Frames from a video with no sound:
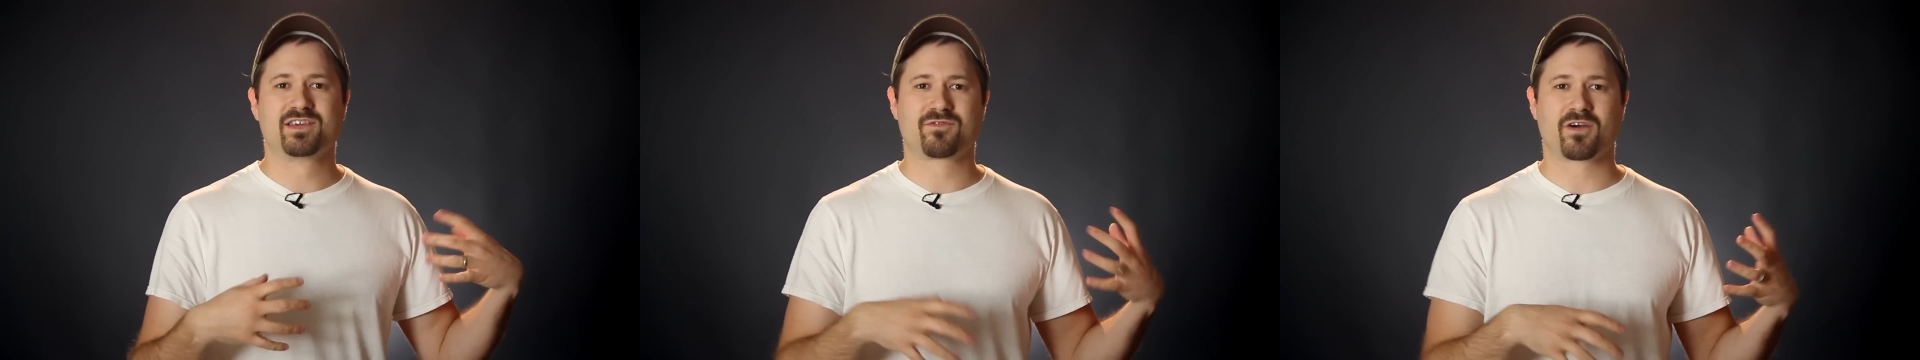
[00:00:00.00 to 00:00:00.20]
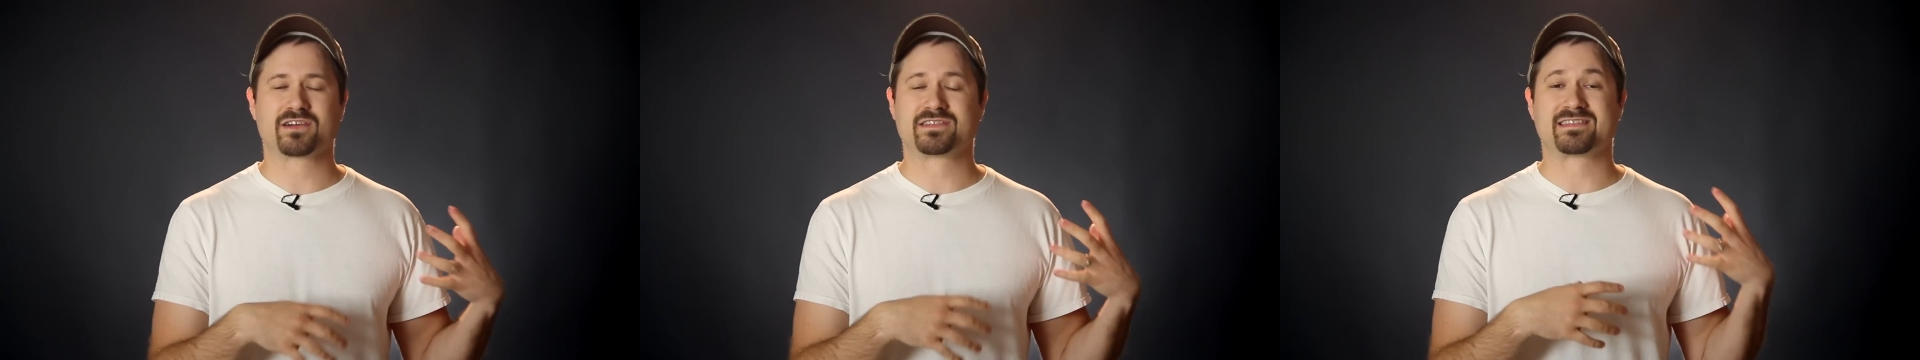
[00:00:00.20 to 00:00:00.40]
as
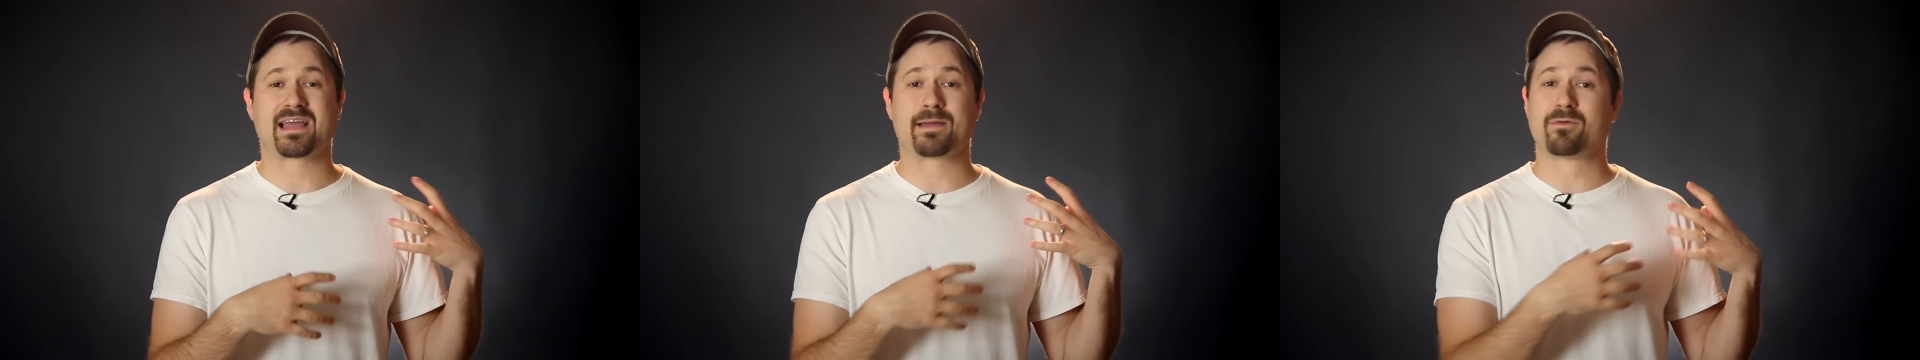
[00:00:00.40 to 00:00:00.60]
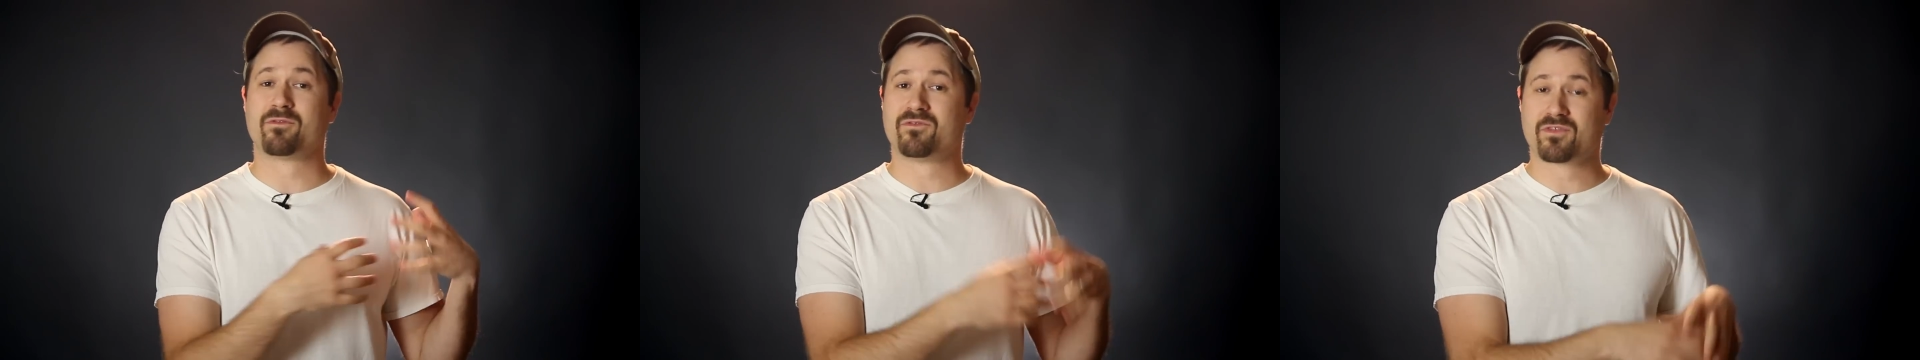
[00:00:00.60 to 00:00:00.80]
far as the
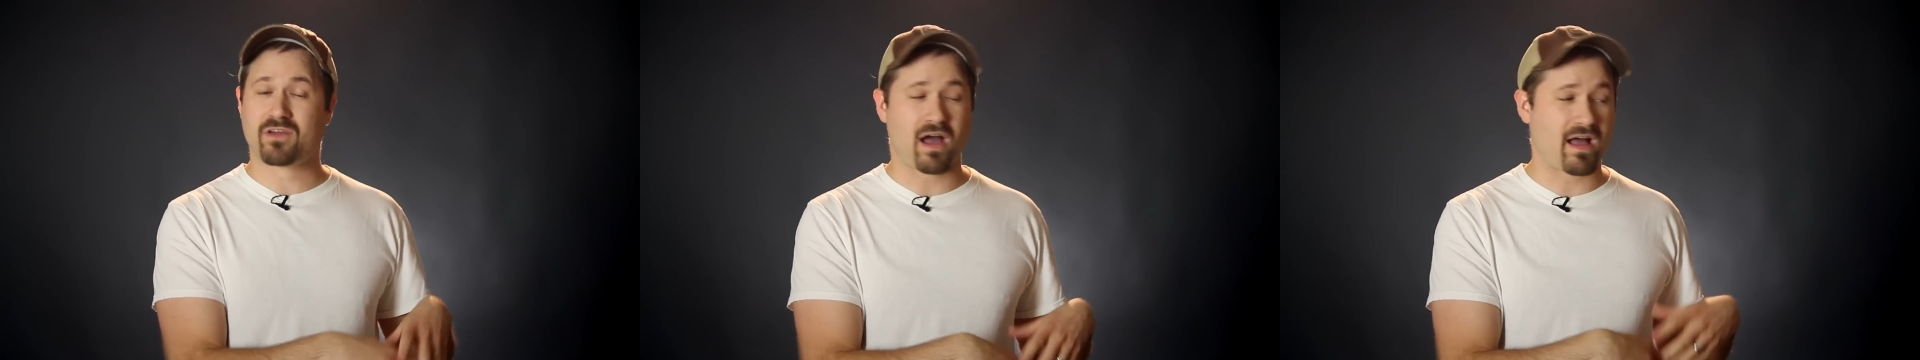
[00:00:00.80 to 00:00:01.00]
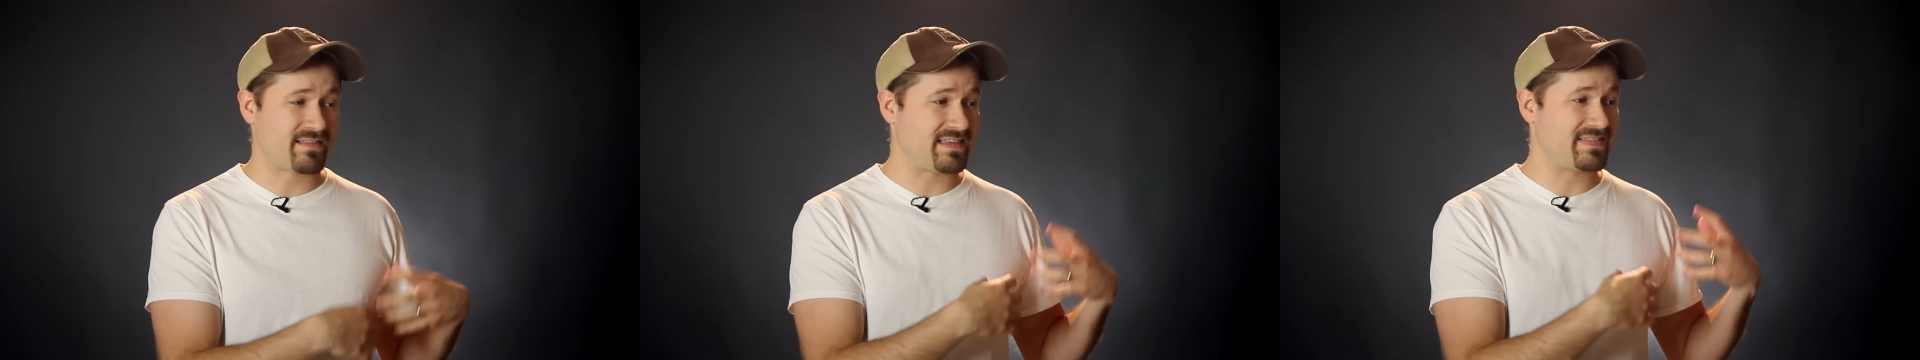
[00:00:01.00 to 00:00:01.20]
type of
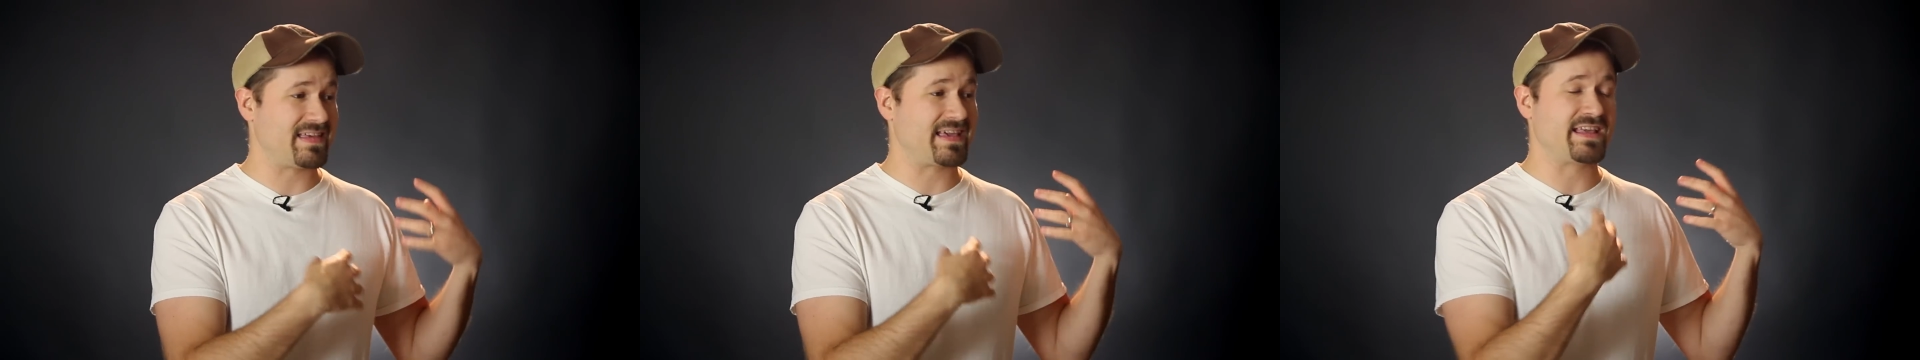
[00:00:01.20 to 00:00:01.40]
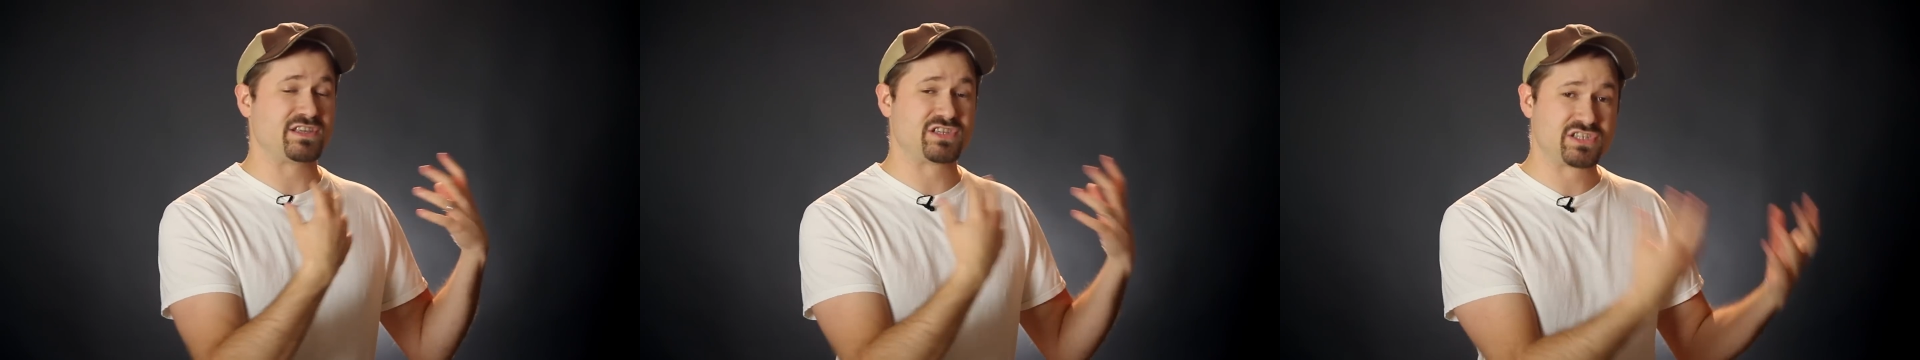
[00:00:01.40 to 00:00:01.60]
content
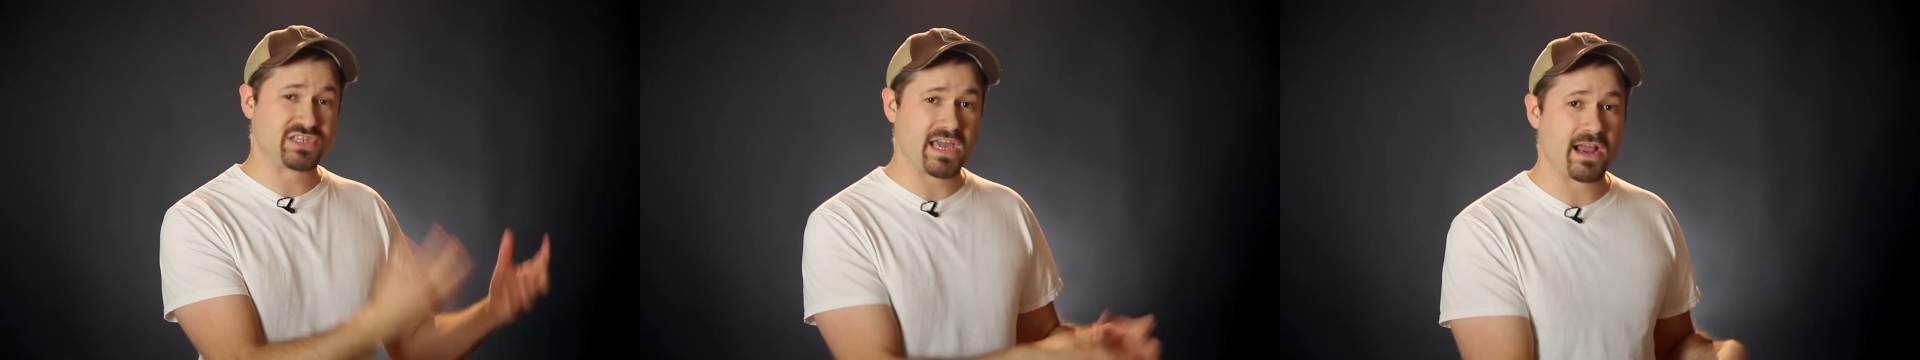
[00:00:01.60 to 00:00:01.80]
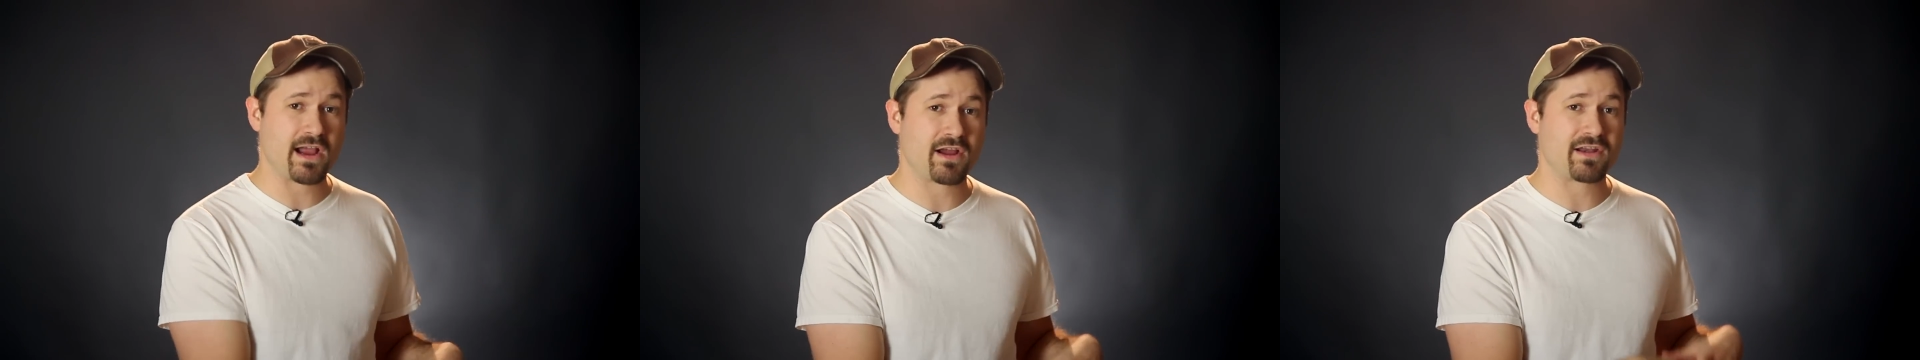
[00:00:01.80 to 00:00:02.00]
that gets
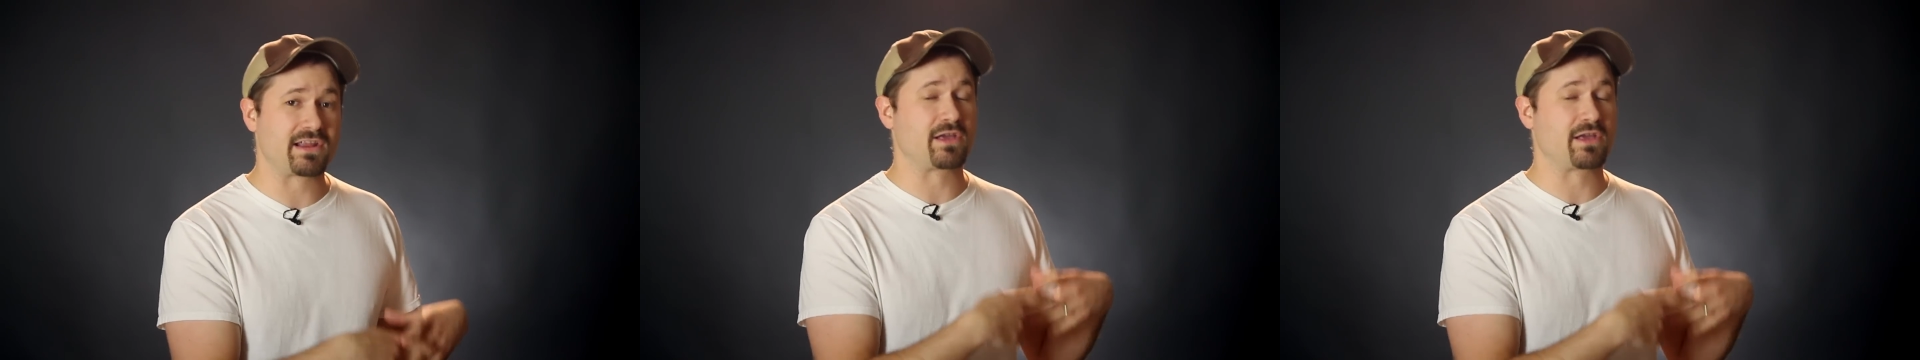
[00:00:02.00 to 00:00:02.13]
shared